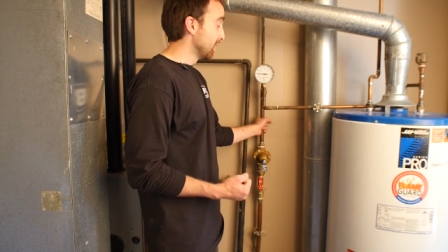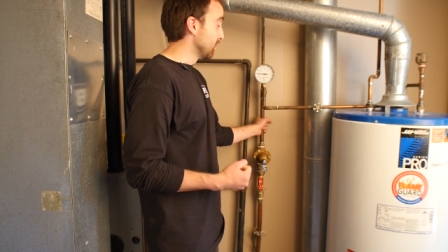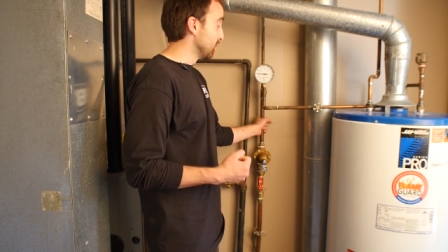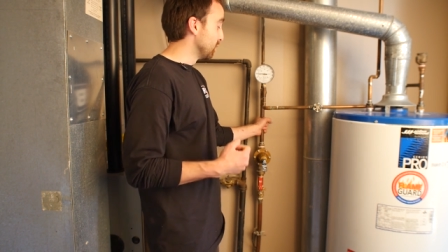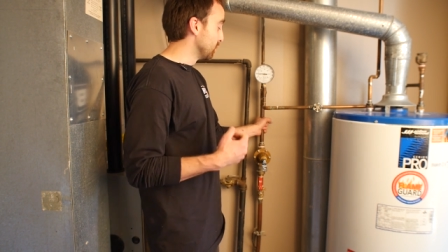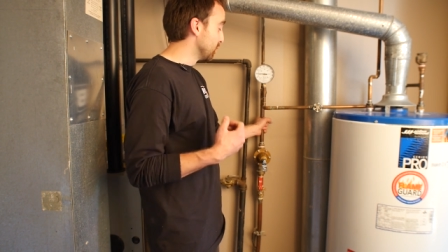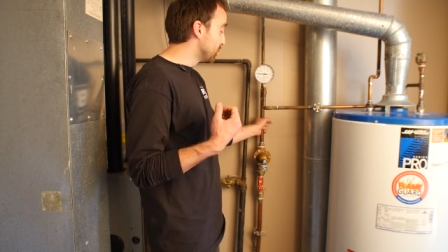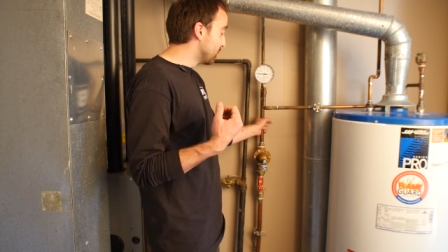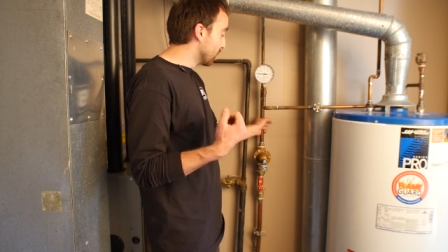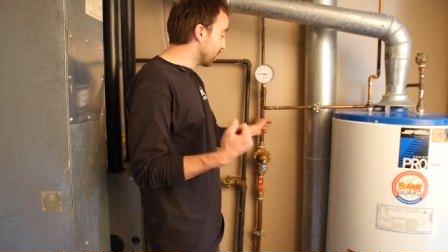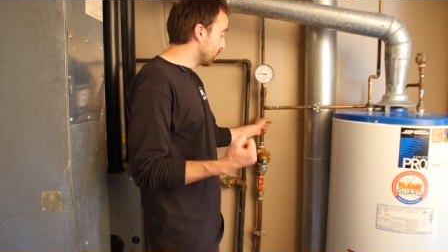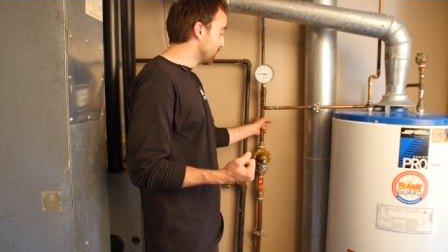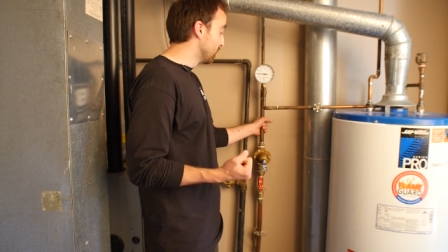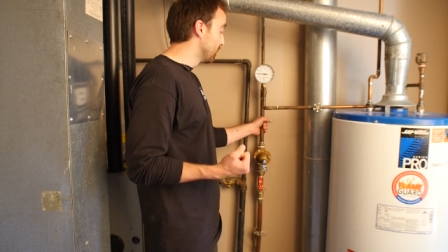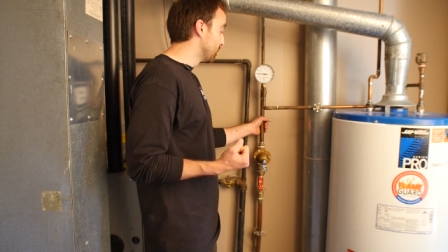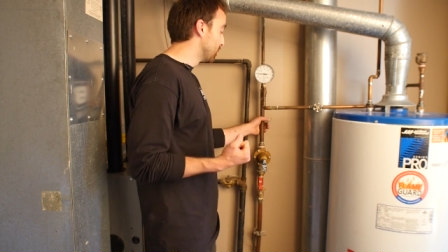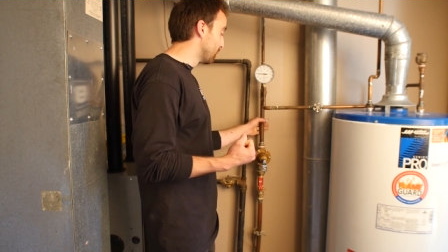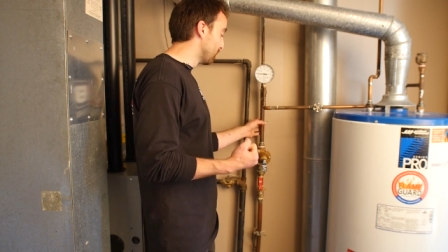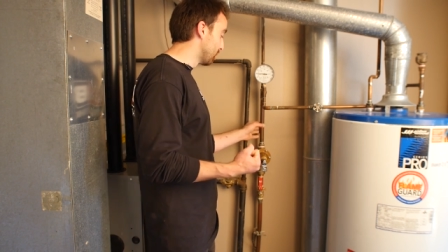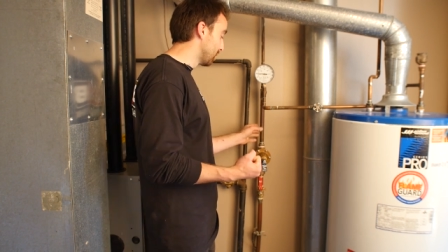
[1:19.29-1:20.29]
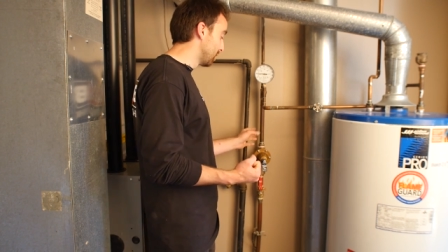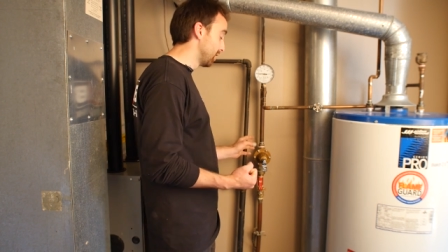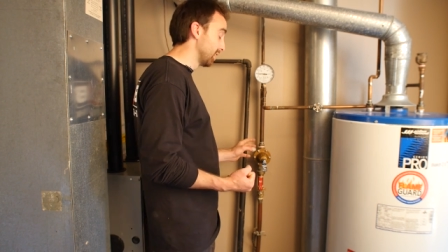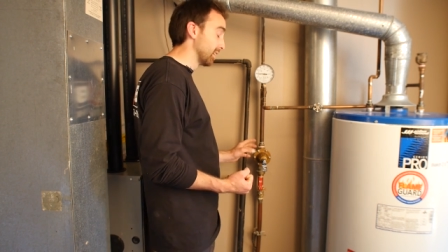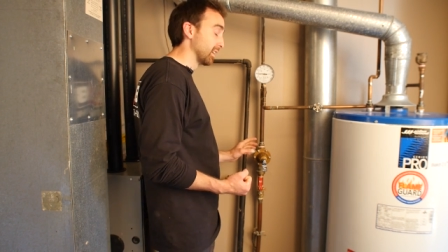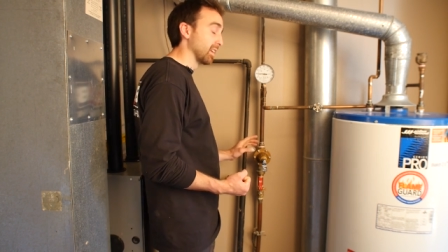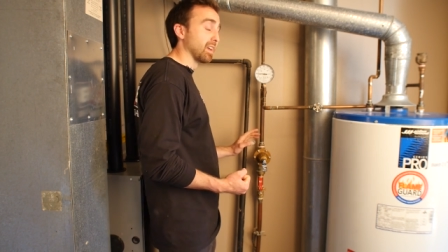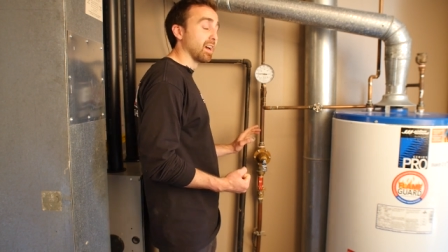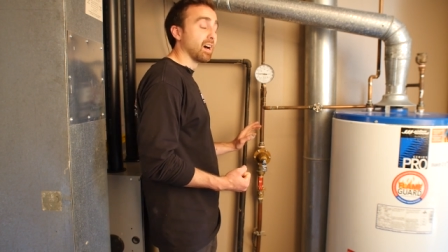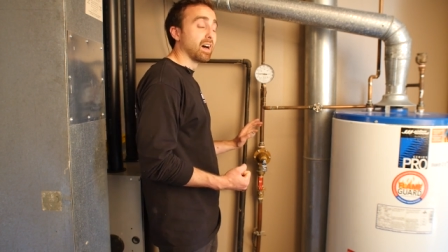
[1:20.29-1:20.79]
You don't
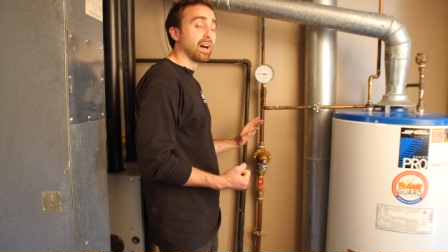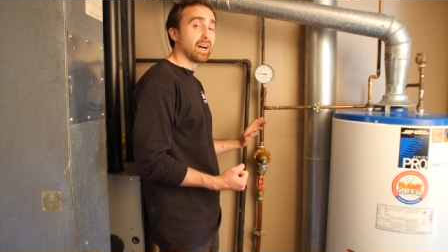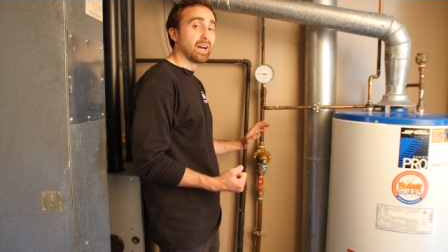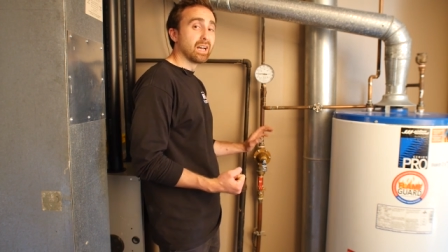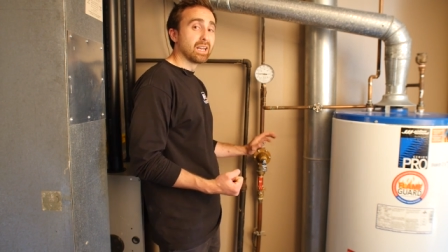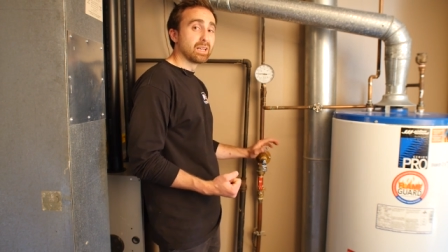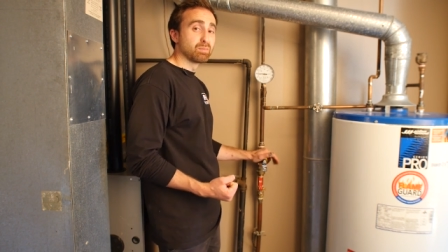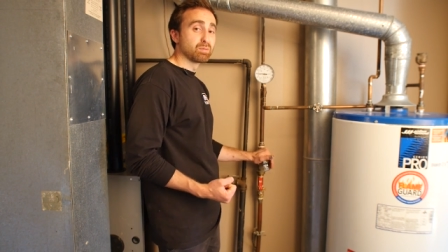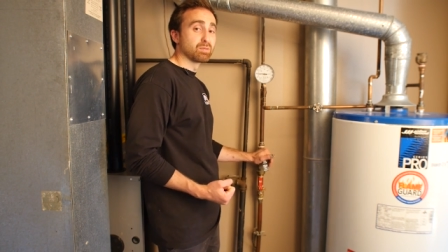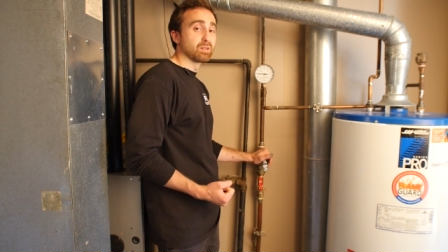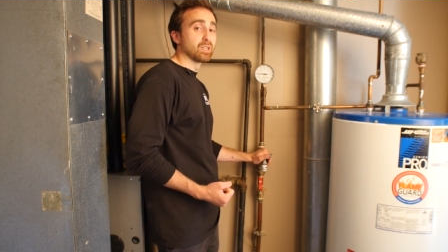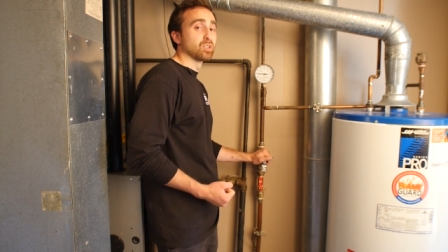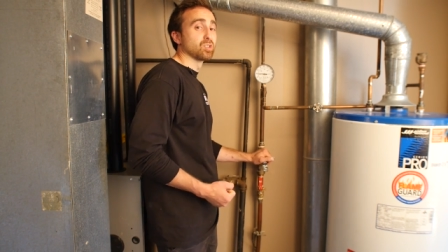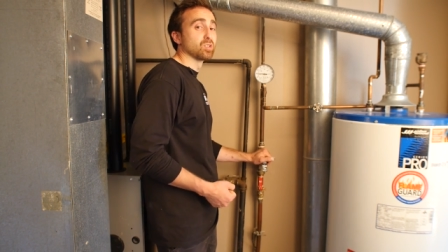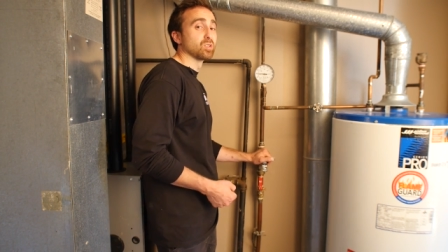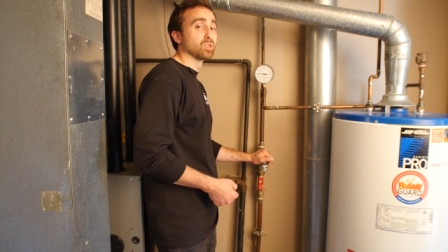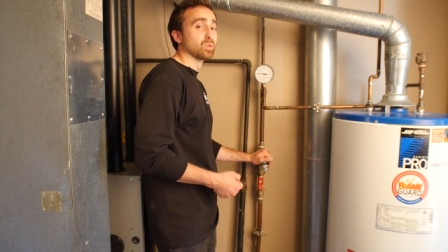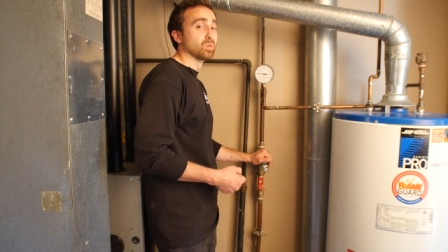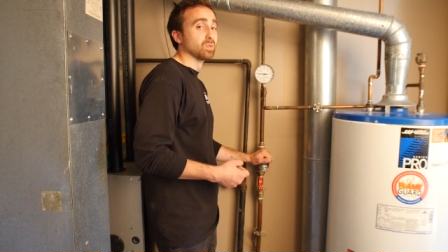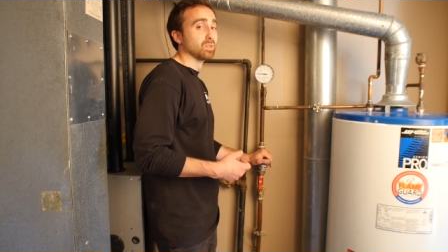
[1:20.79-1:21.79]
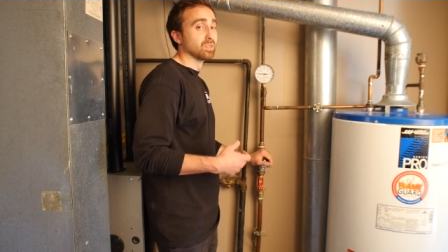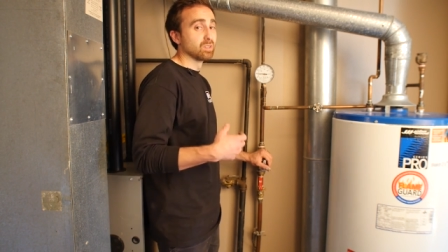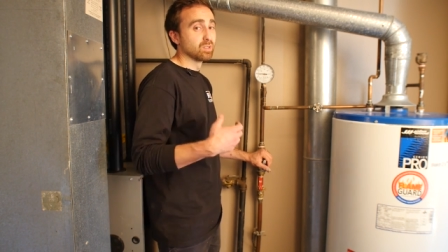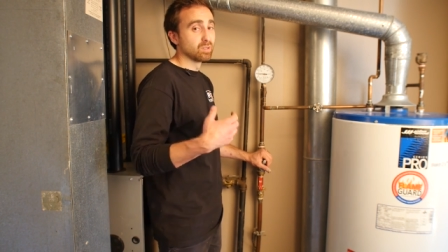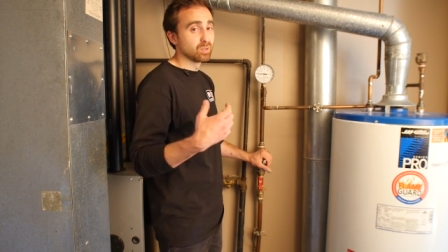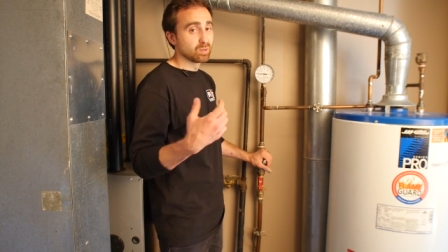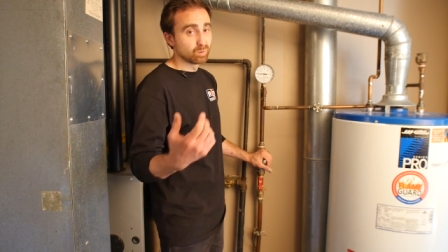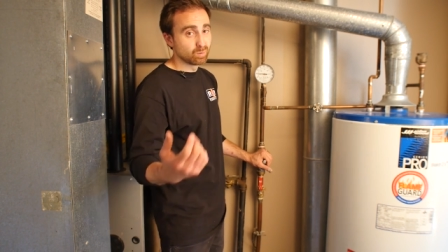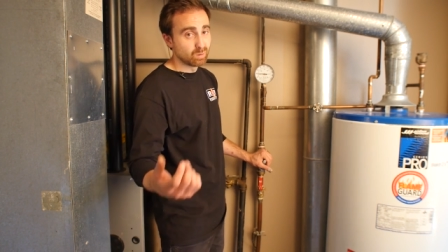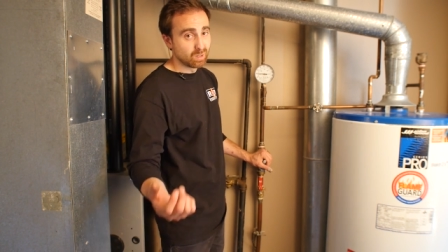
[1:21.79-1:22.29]
want high pressure going
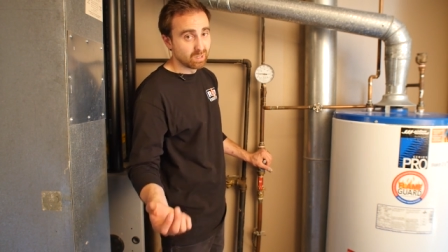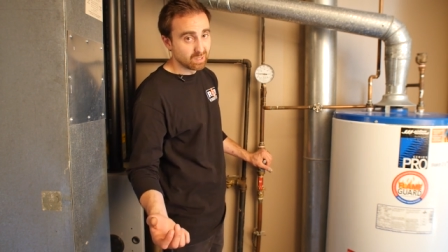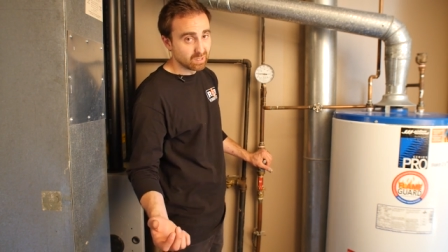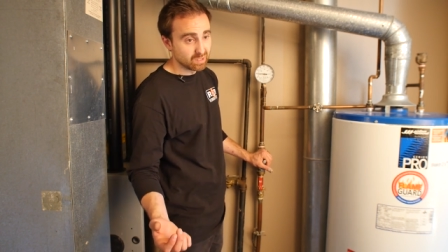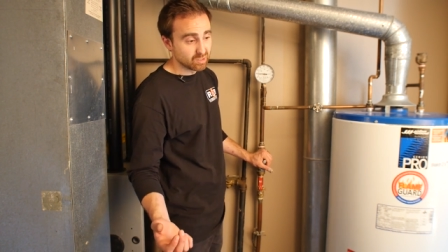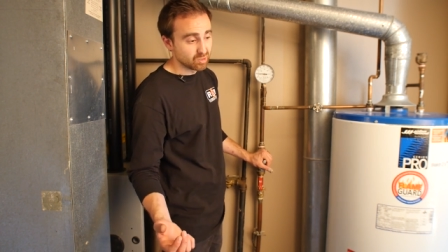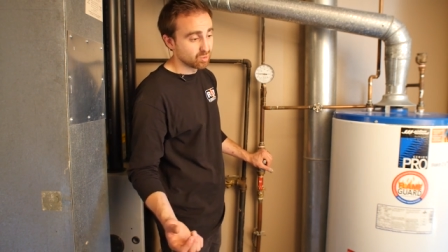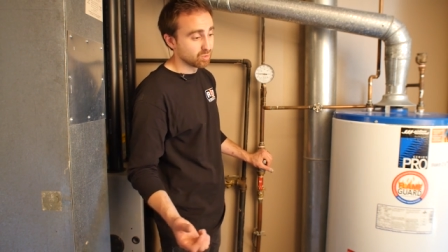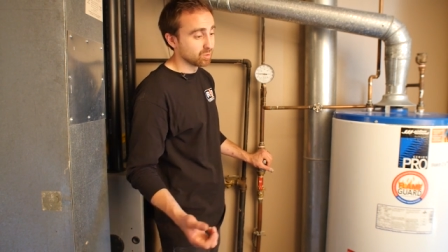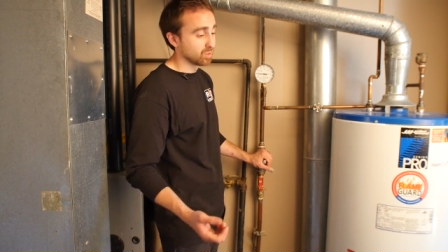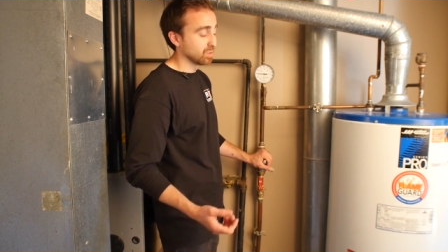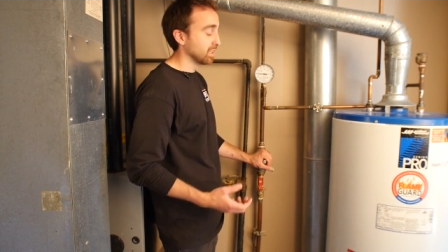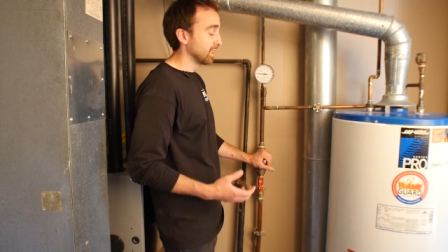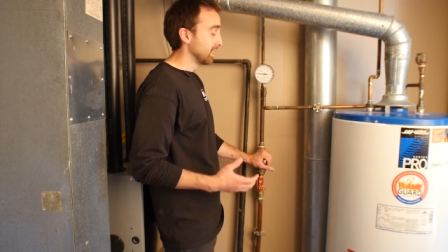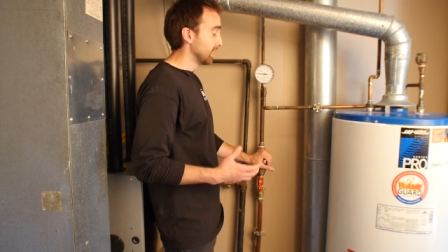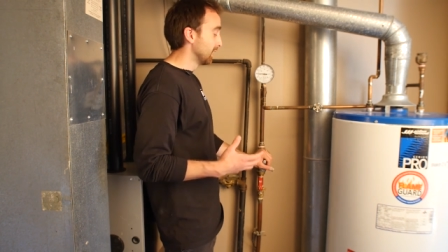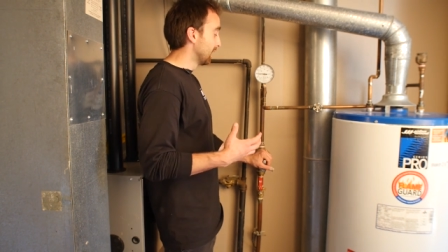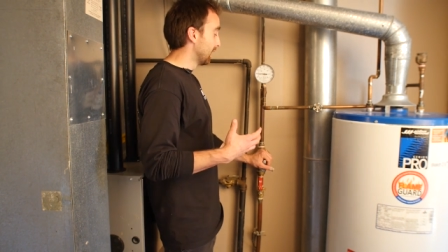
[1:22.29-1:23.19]
to your washer,